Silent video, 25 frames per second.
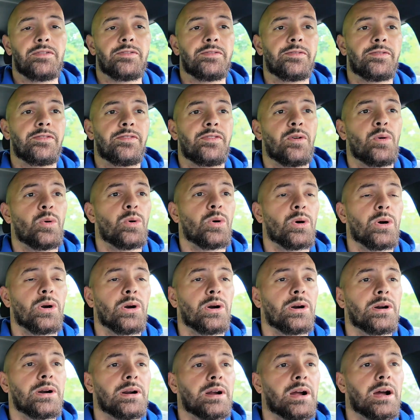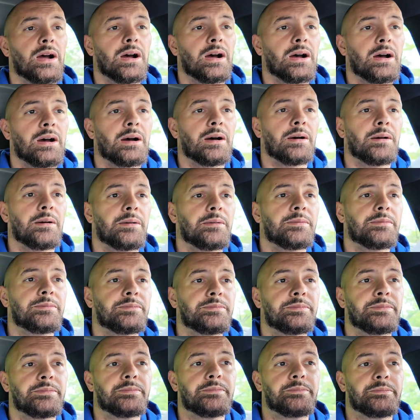for
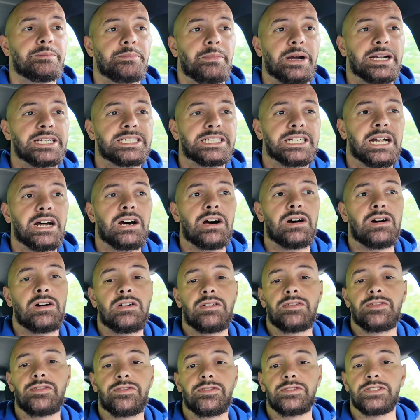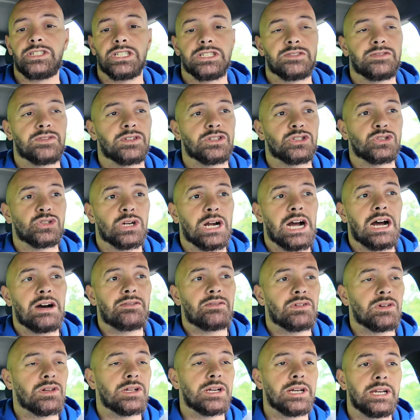myself, just for
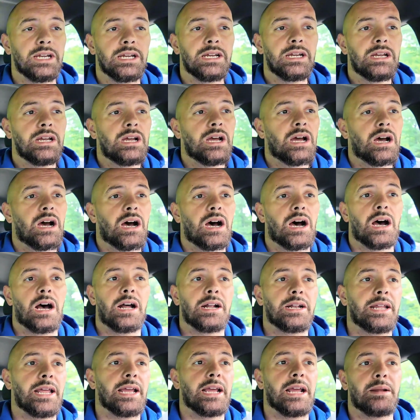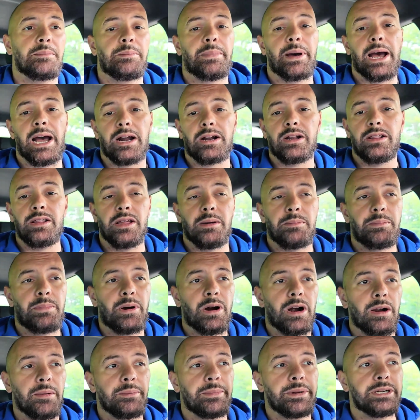traveling, take it back to the
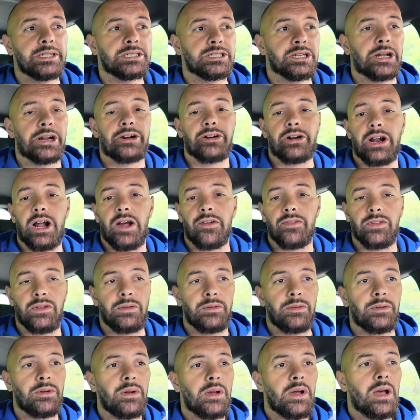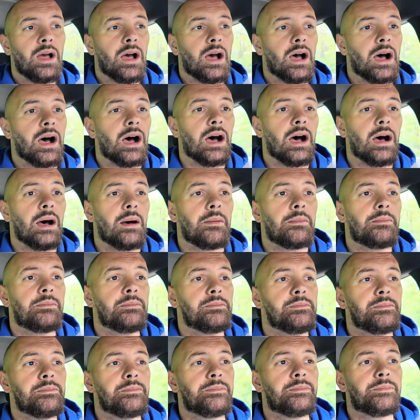apartment so I don't have to
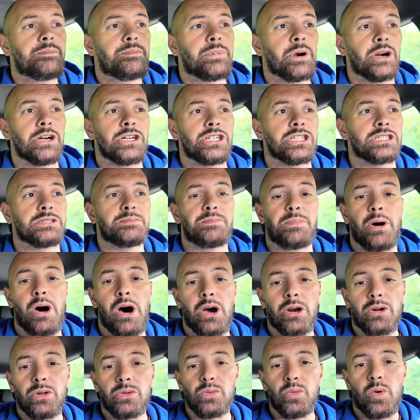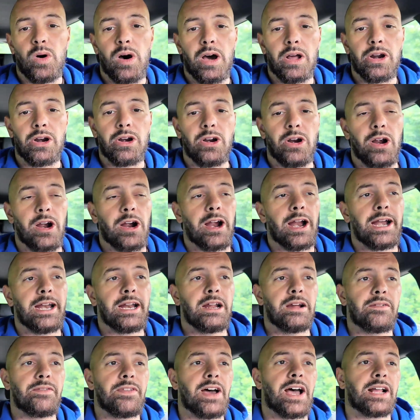purchase bottled water or
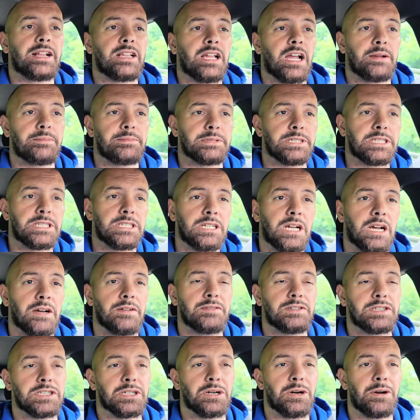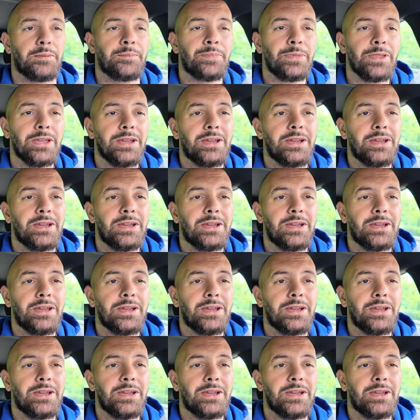any of that type of stuff. So